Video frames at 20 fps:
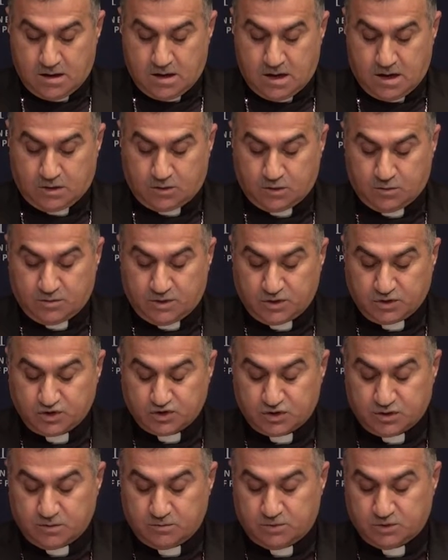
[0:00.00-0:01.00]
a
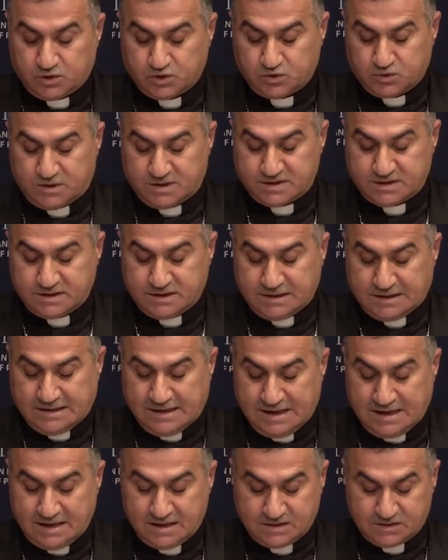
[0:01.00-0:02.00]
commercial bourgeoisie
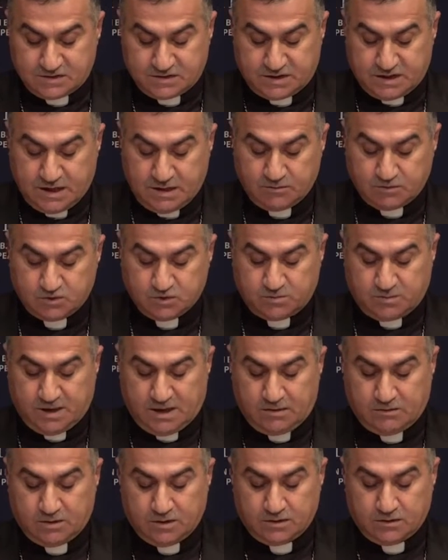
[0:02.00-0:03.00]
class came to
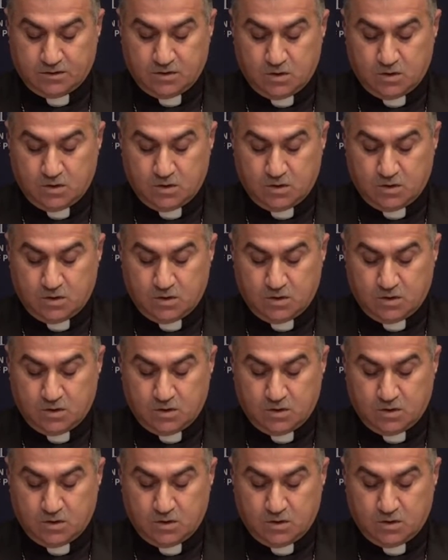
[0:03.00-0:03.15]
power